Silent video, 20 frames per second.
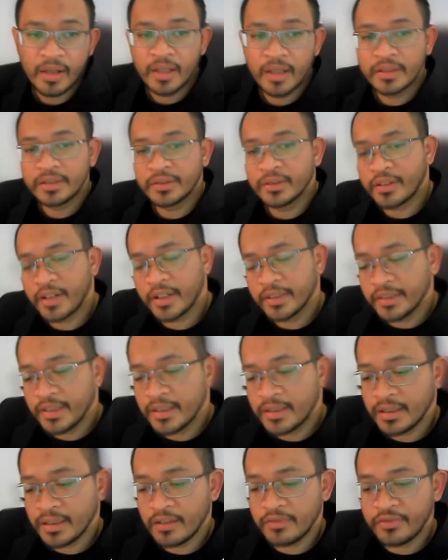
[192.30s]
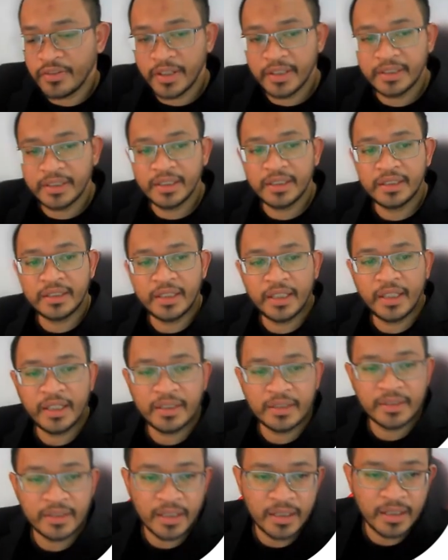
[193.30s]
So characteristic of
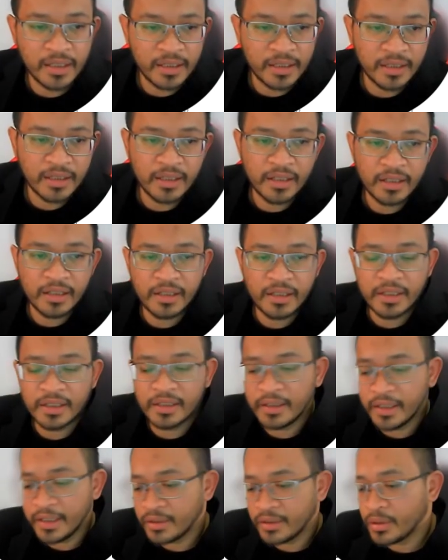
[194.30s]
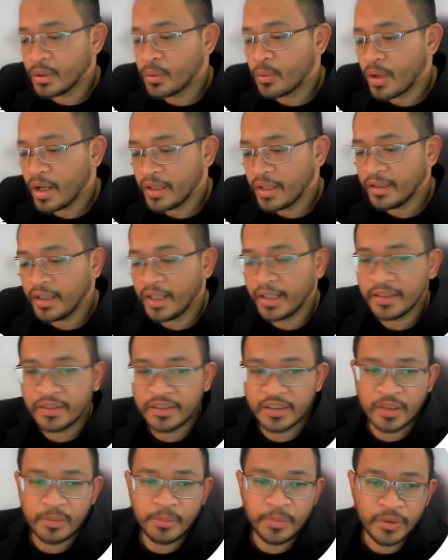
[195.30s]
entities, it requires
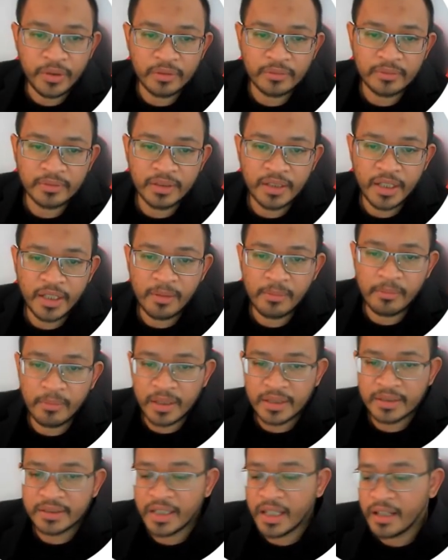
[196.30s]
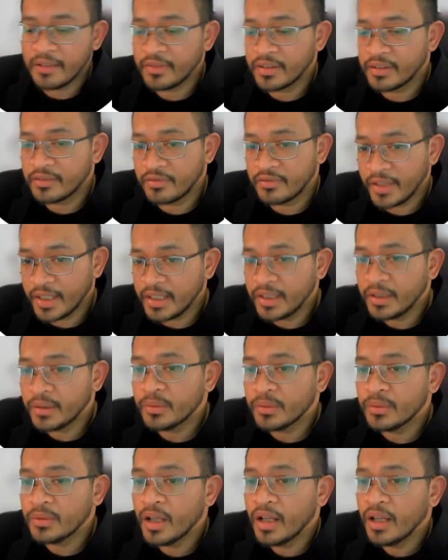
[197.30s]
attribute. It must have a
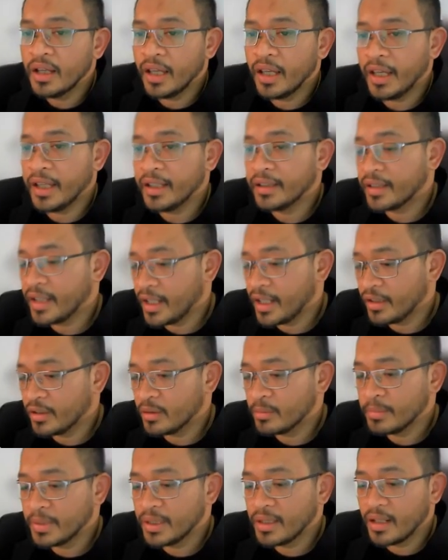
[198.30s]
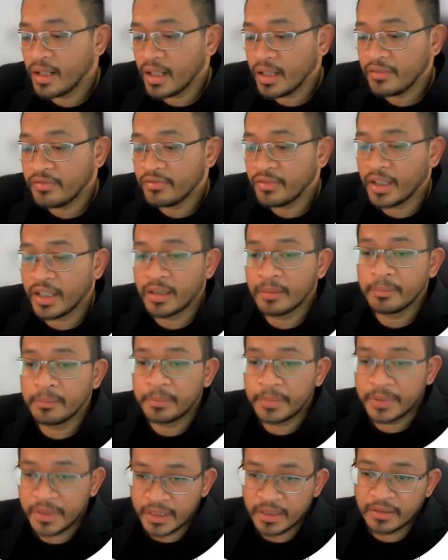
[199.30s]
value and cannot be left
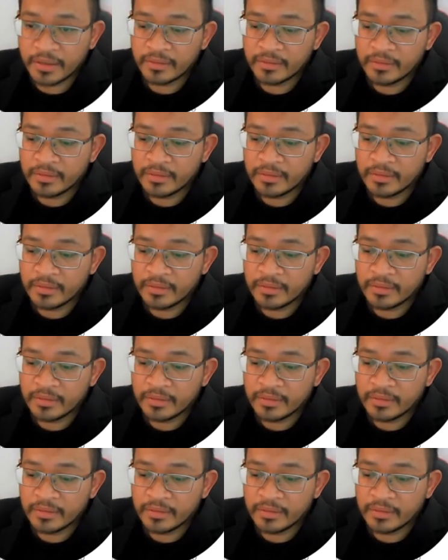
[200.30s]
empty.